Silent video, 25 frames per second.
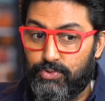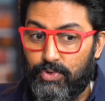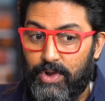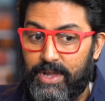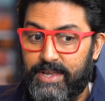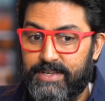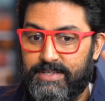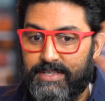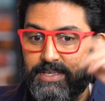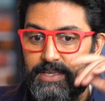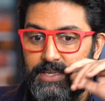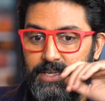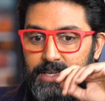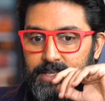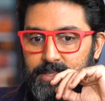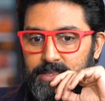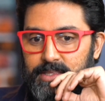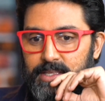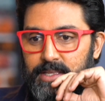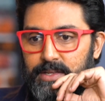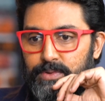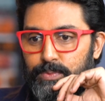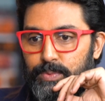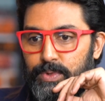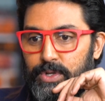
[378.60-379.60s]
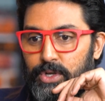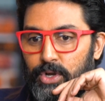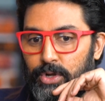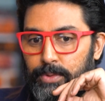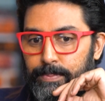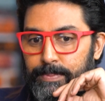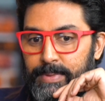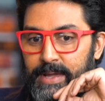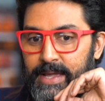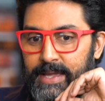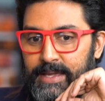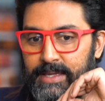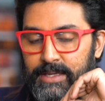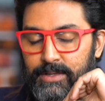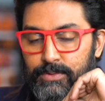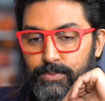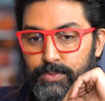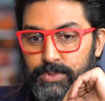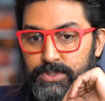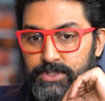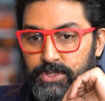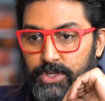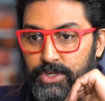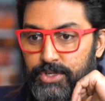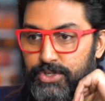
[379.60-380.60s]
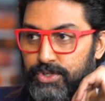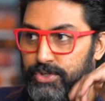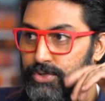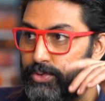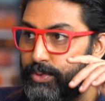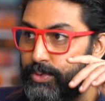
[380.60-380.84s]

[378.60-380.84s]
Just writing, and then we got back and we started...